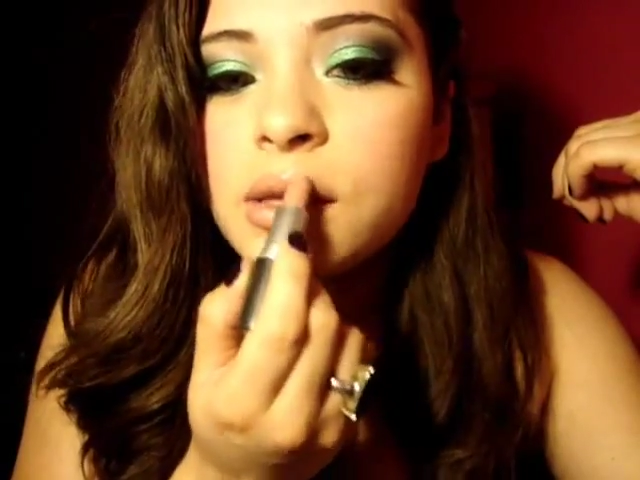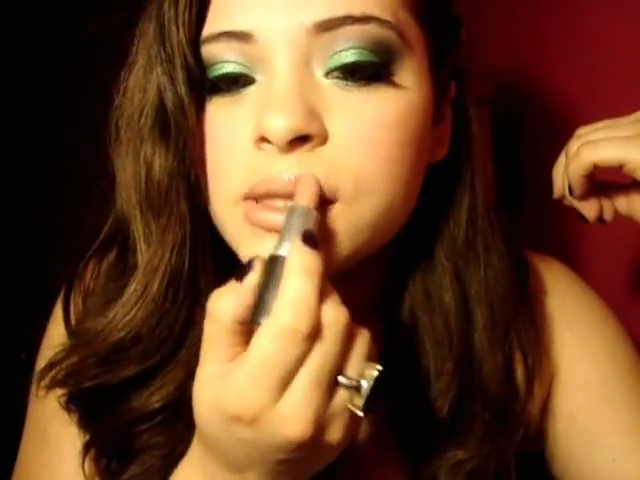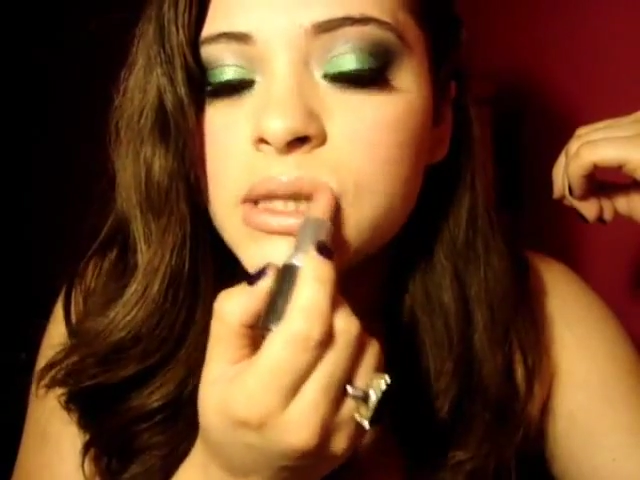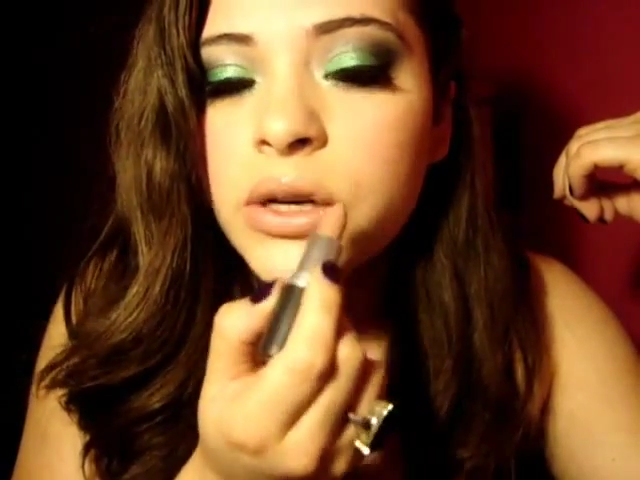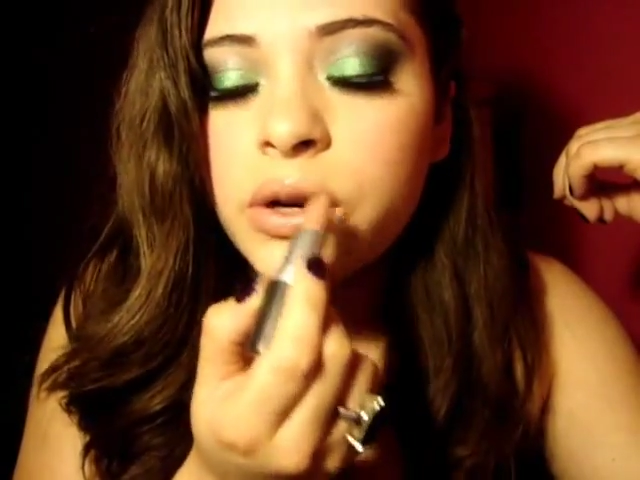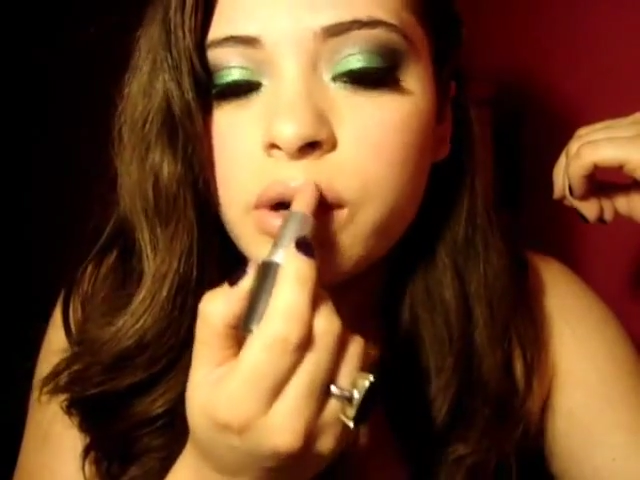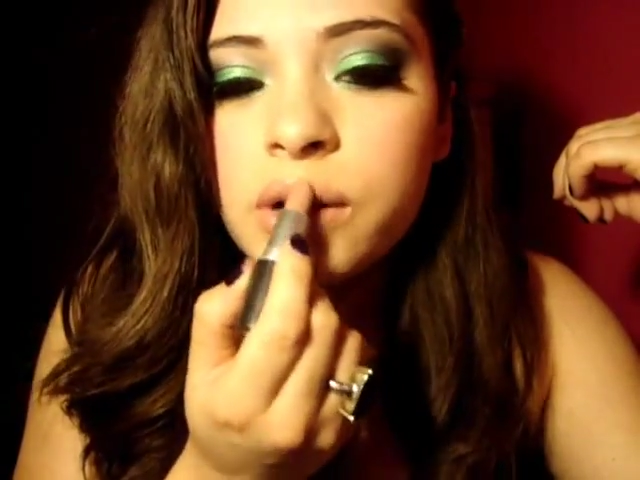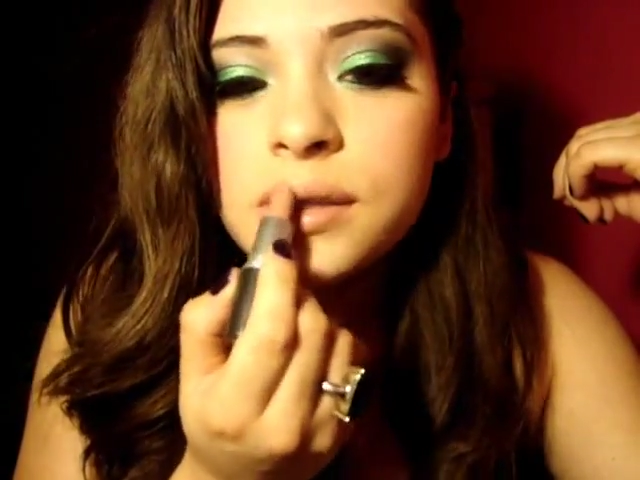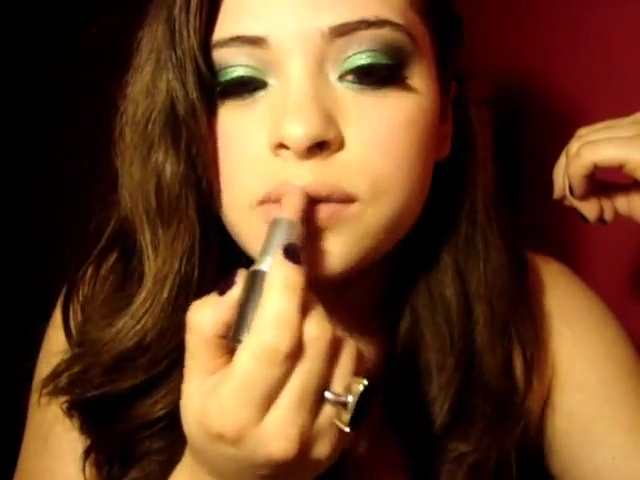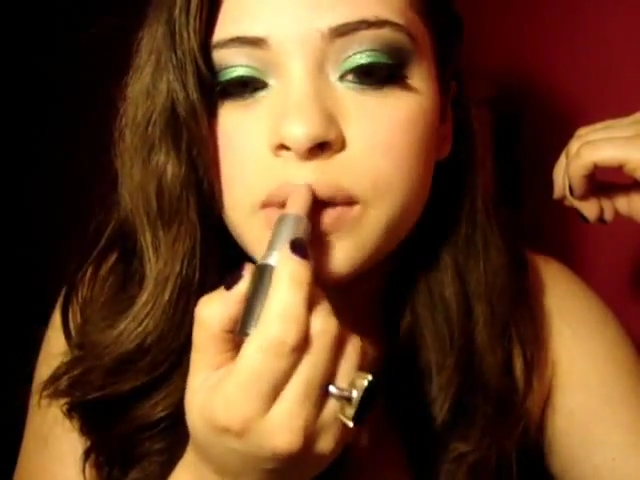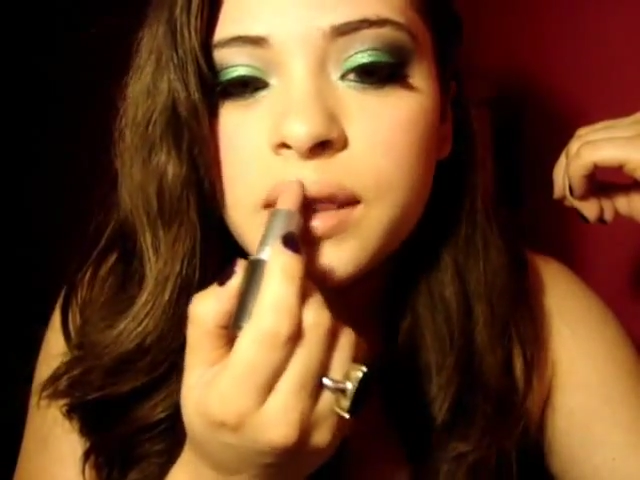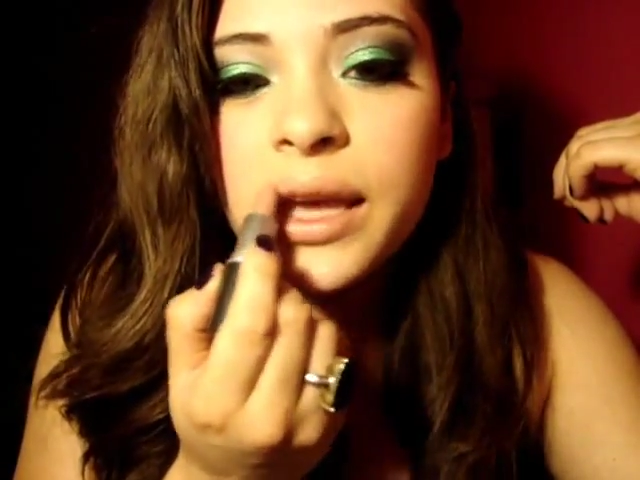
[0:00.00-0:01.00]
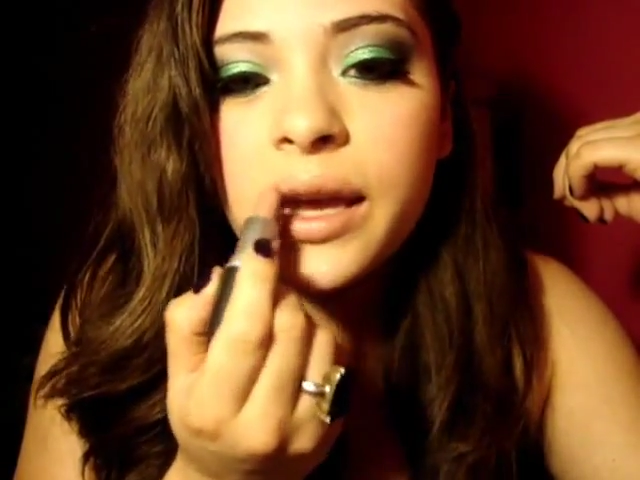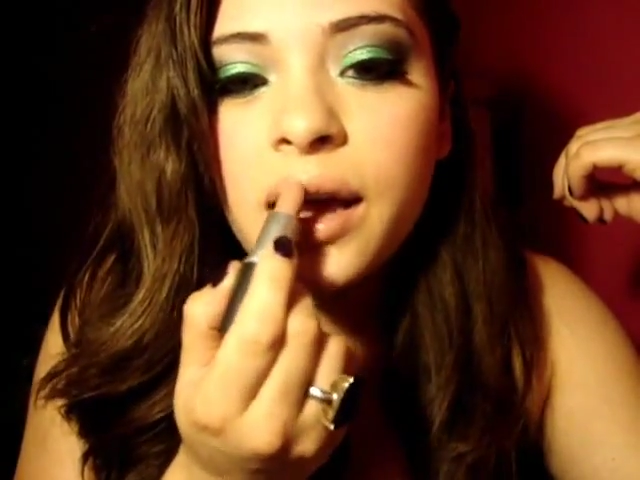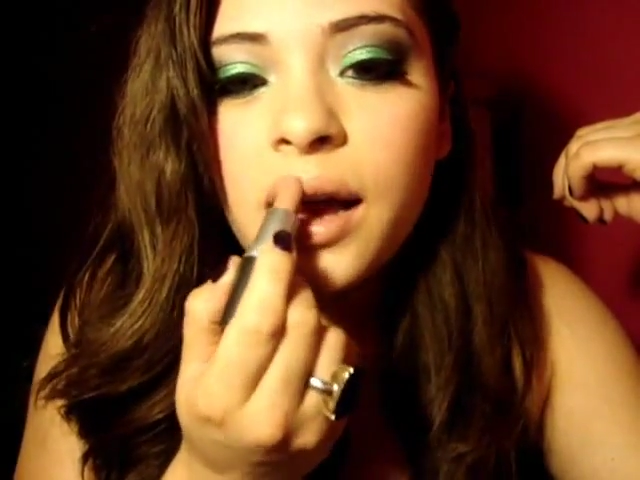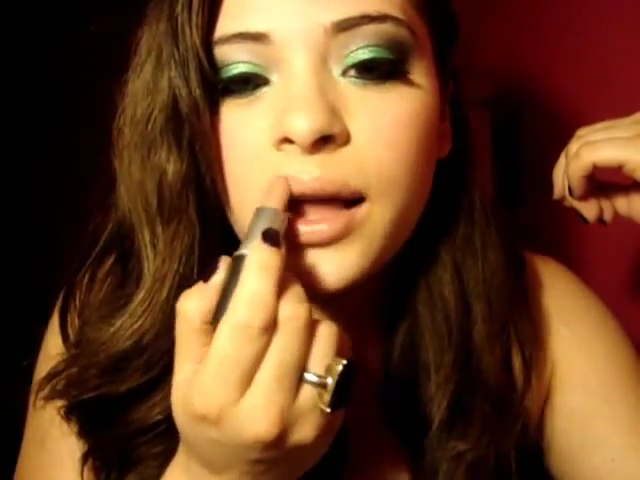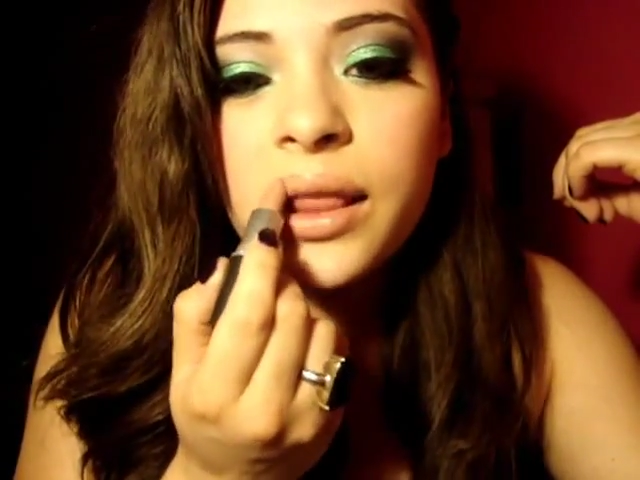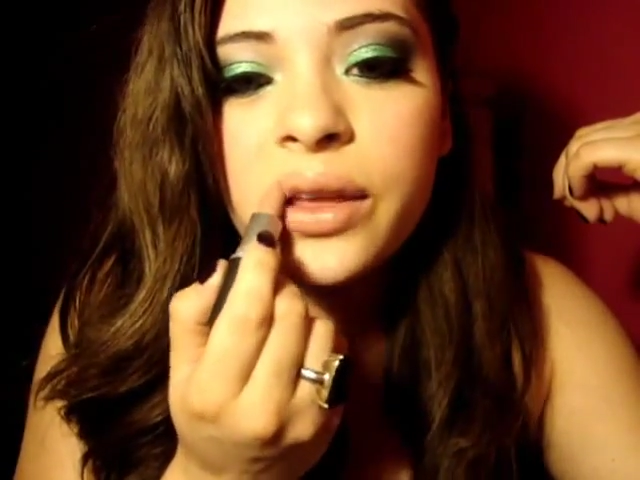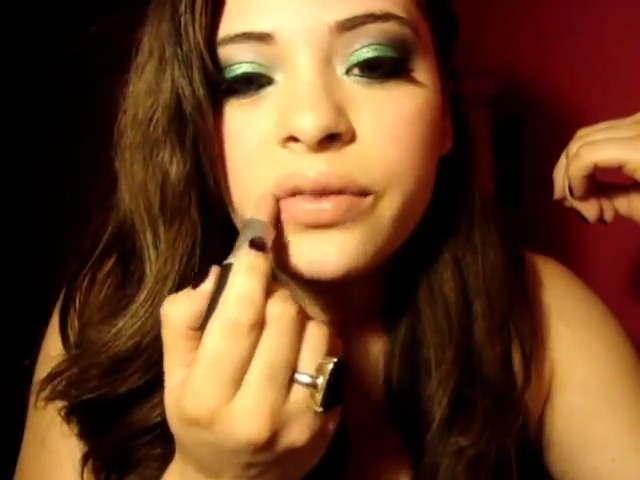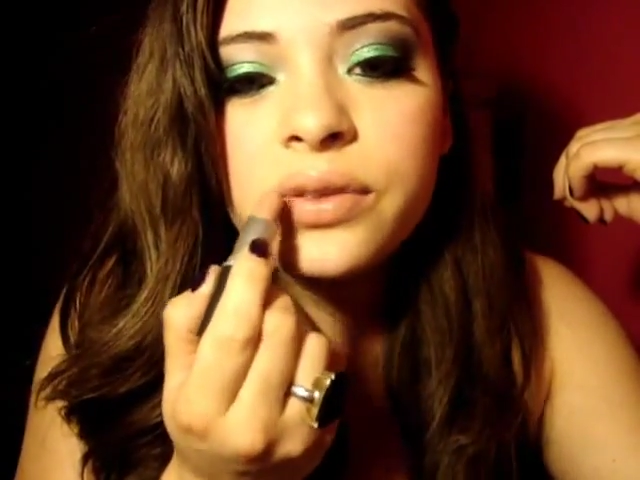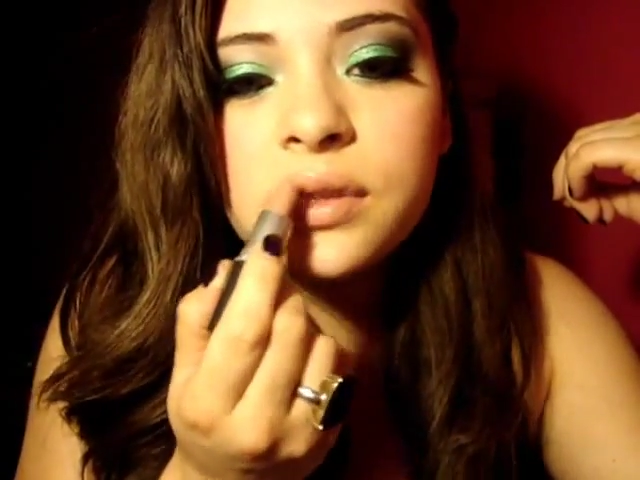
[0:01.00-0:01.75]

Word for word: So girls with like olive